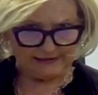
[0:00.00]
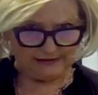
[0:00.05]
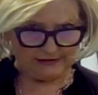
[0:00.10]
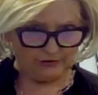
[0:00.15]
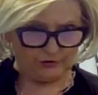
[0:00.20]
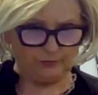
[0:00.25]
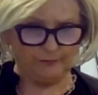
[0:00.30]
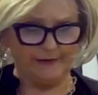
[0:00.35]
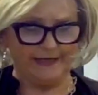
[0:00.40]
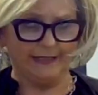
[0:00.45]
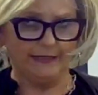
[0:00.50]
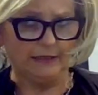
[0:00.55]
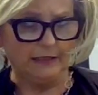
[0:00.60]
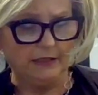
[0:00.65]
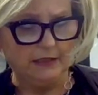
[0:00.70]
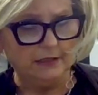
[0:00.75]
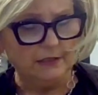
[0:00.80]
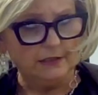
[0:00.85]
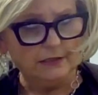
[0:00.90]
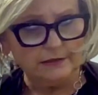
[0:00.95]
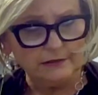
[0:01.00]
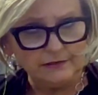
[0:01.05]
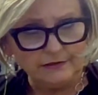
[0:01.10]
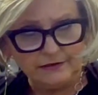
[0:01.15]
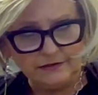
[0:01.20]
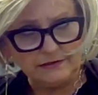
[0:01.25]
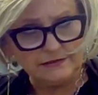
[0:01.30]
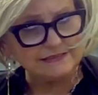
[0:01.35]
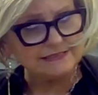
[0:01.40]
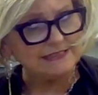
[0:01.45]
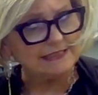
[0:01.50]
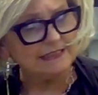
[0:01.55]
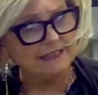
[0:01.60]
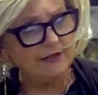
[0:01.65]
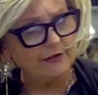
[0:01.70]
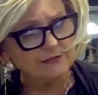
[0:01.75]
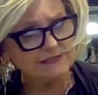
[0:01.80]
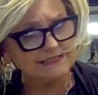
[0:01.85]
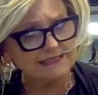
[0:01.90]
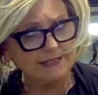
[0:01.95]
a little bit, see
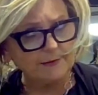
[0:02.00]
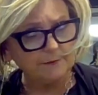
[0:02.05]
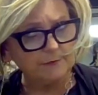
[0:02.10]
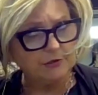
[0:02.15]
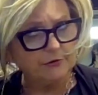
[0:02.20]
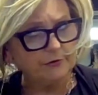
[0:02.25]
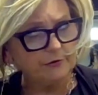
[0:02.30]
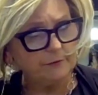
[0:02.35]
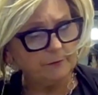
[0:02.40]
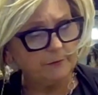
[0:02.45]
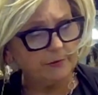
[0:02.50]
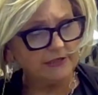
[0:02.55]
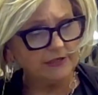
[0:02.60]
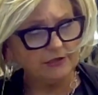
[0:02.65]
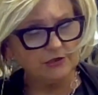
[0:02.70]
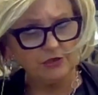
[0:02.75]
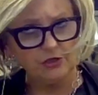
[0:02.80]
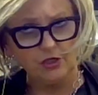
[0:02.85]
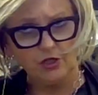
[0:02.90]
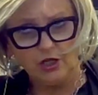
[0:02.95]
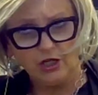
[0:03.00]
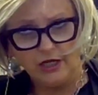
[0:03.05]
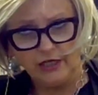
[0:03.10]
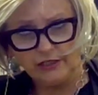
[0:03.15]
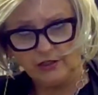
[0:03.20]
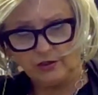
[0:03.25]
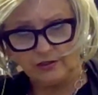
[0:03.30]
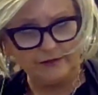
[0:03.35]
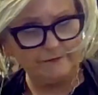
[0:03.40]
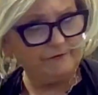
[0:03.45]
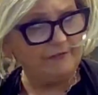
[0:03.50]
they're similar, but not,